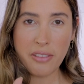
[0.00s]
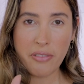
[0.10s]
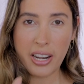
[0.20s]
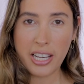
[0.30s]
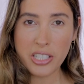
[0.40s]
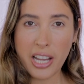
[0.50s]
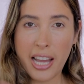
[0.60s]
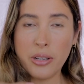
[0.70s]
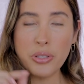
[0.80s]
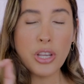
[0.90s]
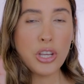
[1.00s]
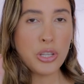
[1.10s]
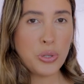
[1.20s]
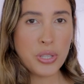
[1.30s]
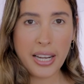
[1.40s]
different eyeshadows.
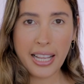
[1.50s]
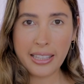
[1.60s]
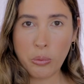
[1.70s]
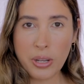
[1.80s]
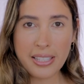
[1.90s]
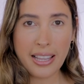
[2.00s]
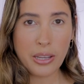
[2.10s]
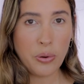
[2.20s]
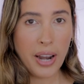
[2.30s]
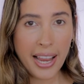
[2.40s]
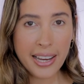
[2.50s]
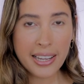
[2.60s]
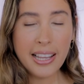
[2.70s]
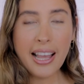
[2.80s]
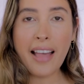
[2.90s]
You select the ones that you
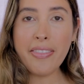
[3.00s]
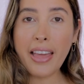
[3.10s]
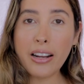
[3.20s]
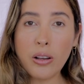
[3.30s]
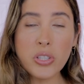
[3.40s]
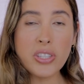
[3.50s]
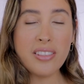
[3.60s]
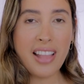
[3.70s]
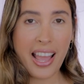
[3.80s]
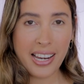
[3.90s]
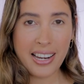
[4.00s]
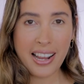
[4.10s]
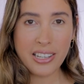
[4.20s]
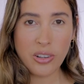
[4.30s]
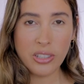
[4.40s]
like, and that costs
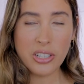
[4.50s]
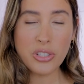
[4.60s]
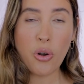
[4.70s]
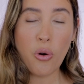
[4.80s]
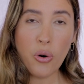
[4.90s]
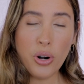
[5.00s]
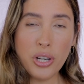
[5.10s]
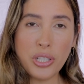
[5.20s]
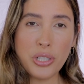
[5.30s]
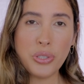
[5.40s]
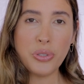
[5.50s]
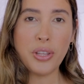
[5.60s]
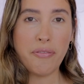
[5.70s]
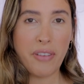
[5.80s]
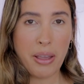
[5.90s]
$99, or you do
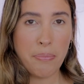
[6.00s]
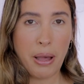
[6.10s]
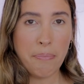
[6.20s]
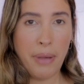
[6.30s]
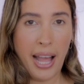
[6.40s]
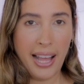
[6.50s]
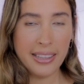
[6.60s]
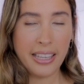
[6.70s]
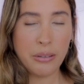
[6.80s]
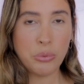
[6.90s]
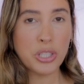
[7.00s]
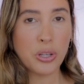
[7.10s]
the 5-pan palette, which